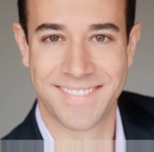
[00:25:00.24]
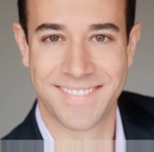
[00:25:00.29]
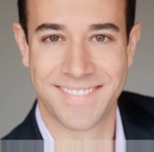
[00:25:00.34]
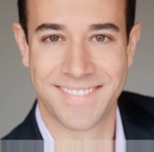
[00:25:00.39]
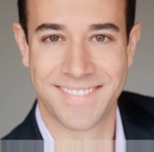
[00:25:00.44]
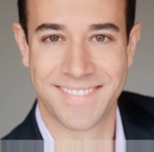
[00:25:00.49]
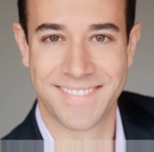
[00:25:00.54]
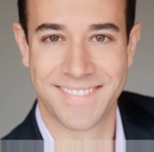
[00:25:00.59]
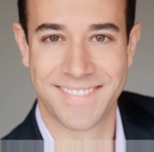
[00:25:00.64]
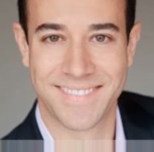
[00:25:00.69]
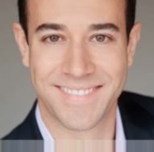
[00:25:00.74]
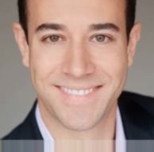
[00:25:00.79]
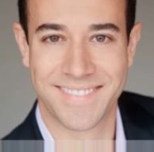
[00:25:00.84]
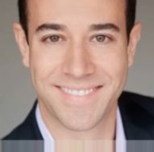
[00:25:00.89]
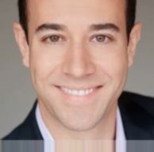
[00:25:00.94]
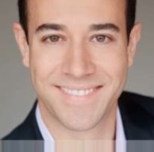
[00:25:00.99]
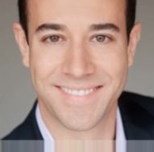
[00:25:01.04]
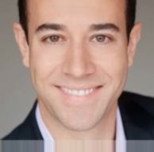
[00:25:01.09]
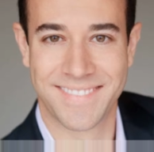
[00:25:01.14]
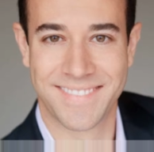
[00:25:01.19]

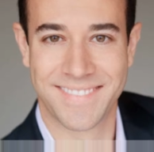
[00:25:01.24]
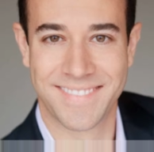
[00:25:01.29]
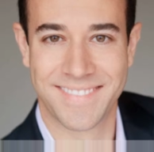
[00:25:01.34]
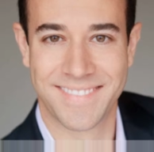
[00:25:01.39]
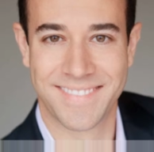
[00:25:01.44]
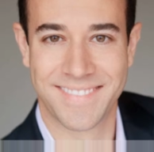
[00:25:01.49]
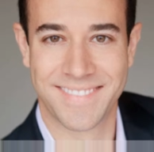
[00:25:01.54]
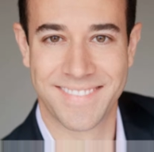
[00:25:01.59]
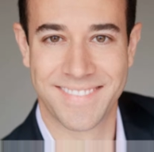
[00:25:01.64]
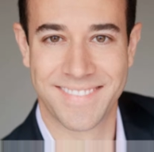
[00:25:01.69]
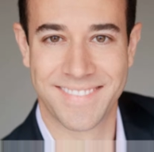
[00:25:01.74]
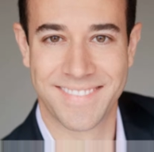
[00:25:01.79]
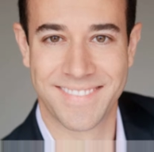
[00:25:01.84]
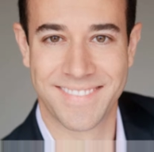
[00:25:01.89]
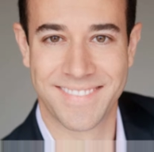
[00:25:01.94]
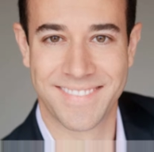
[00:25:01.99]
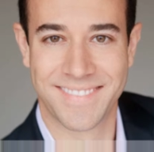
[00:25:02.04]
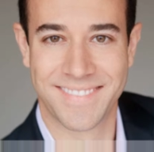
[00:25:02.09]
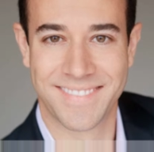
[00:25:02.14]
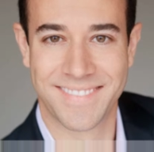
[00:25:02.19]

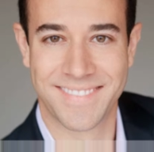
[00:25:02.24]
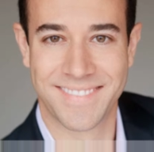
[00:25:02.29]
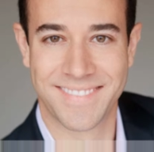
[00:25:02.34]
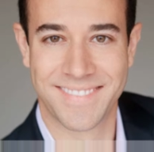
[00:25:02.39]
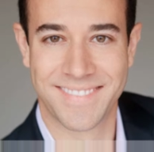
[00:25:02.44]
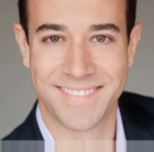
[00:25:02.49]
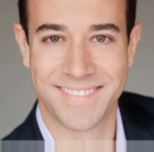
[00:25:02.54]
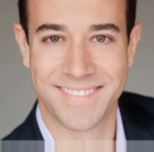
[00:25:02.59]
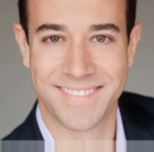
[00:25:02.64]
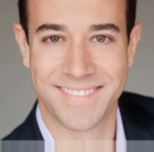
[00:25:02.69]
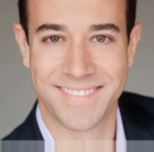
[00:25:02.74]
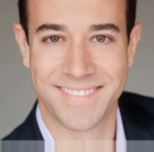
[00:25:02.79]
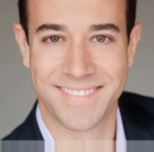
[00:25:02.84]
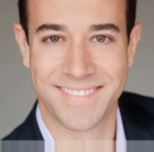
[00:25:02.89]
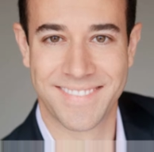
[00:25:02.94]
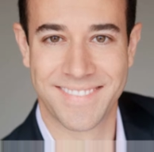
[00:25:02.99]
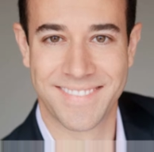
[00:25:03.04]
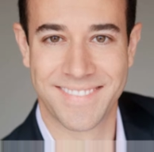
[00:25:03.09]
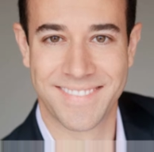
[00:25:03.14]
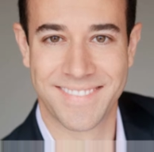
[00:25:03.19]

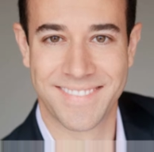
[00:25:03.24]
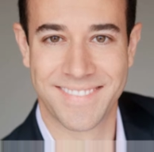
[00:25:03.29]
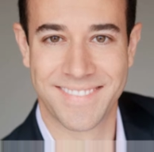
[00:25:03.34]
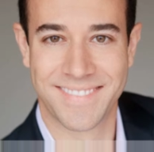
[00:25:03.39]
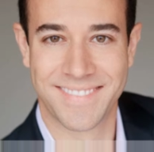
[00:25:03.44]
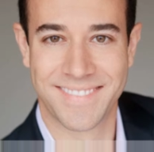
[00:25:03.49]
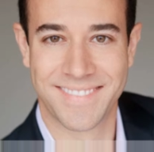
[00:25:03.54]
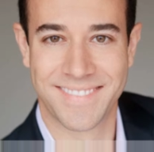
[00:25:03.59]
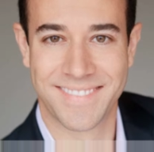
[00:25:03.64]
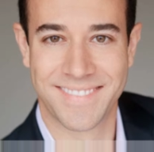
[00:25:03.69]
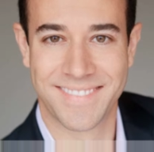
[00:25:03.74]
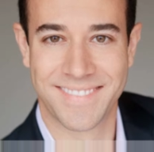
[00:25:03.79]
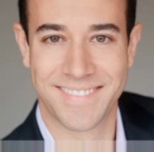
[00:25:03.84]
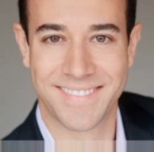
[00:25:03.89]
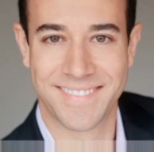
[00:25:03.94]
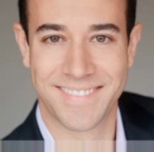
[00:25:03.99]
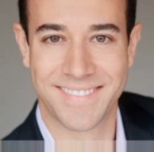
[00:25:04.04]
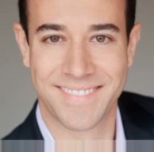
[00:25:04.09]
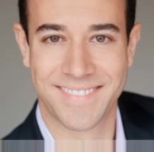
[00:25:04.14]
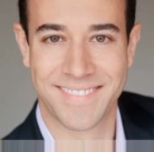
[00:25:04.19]

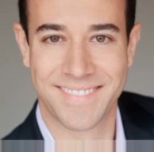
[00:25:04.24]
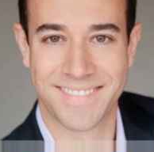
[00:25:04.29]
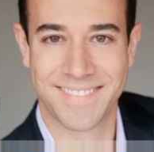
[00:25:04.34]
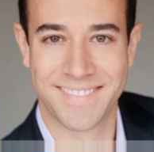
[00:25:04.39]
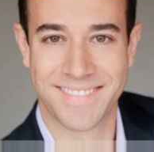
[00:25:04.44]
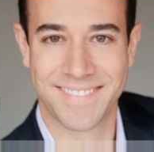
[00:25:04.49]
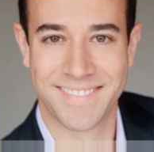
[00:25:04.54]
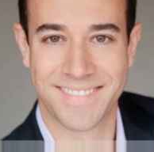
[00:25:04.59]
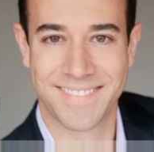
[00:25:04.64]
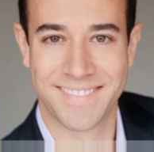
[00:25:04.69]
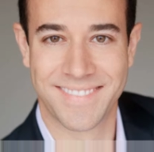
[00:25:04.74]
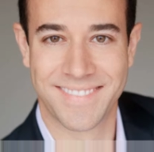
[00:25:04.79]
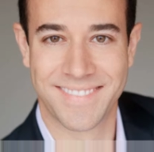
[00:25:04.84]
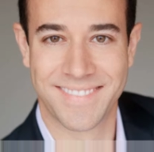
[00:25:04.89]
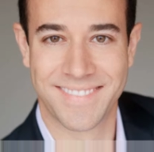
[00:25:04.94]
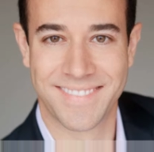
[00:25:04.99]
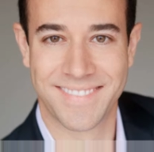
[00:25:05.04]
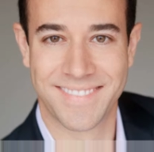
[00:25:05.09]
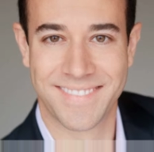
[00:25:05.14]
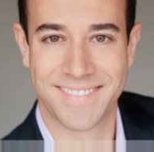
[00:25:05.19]

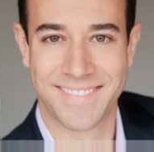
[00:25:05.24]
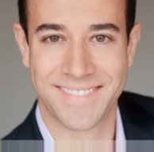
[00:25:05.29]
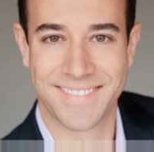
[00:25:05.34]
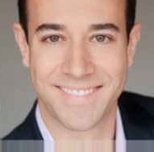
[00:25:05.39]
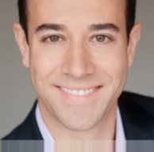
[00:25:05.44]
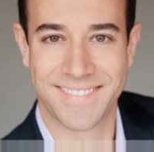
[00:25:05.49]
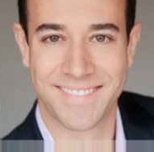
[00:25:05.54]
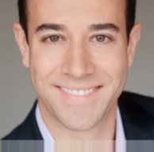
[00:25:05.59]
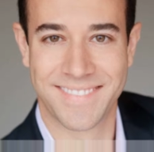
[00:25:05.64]
[no speech]